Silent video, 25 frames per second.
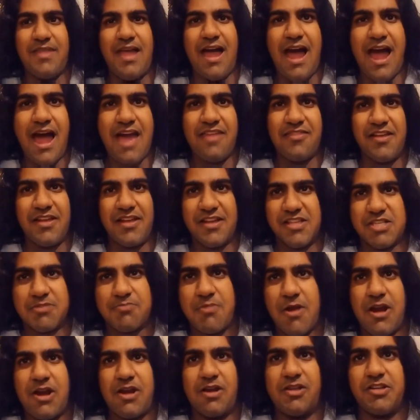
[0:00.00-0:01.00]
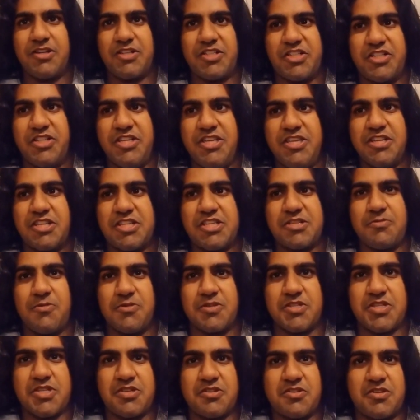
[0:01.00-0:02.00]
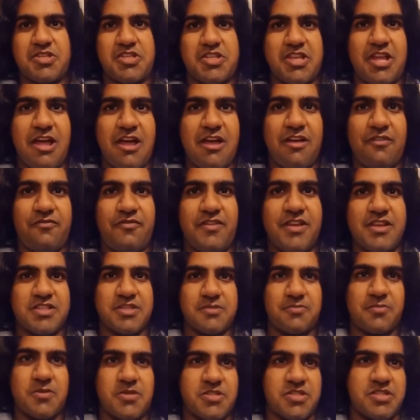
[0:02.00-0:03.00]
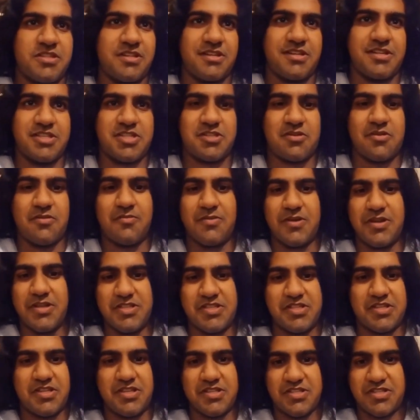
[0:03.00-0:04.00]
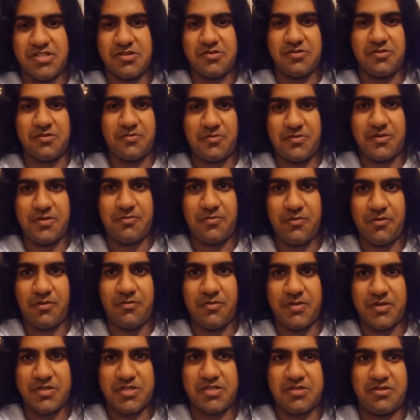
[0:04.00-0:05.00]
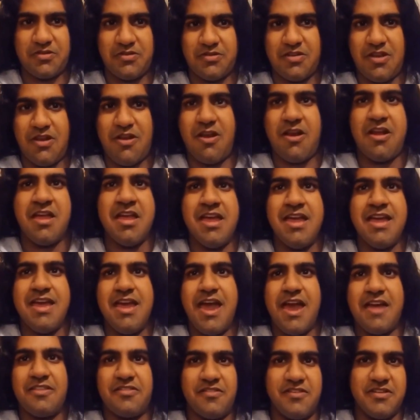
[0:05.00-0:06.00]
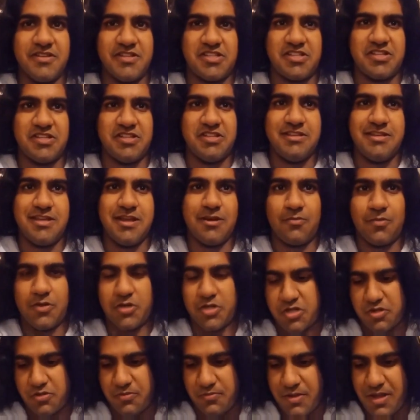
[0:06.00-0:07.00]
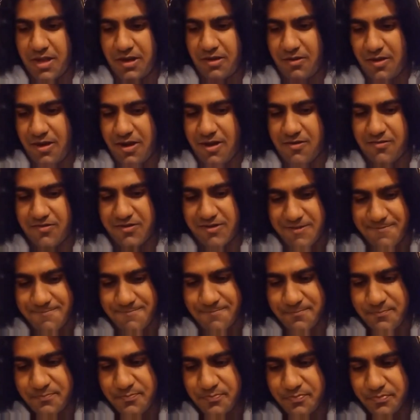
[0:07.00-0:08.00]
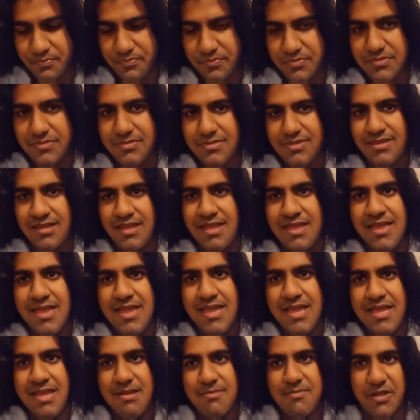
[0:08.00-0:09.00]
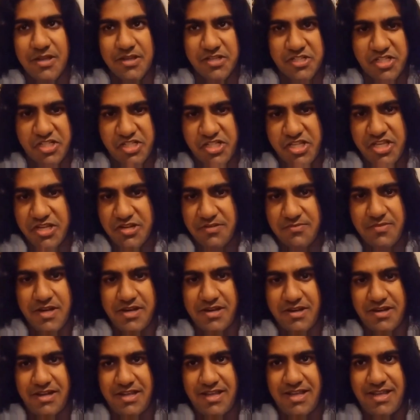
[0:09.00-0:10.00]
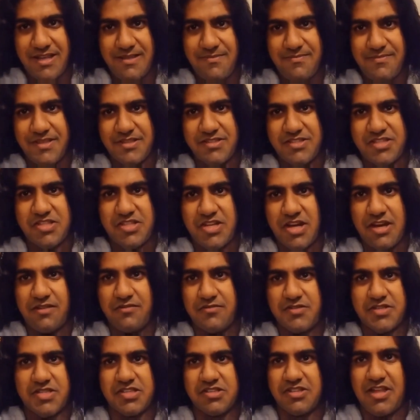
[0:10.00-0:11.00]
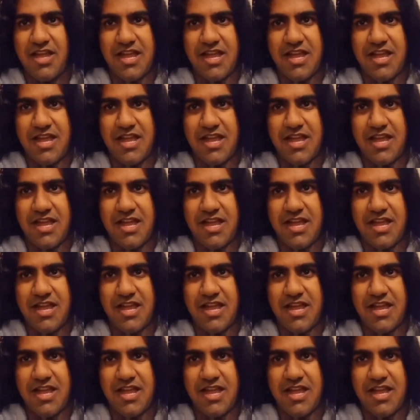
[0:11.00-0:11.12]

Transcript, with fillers: I think it's better that she exposes herself as a person that discriminates against other people based on their ethnicity and racial background. Because she admitted it instead of just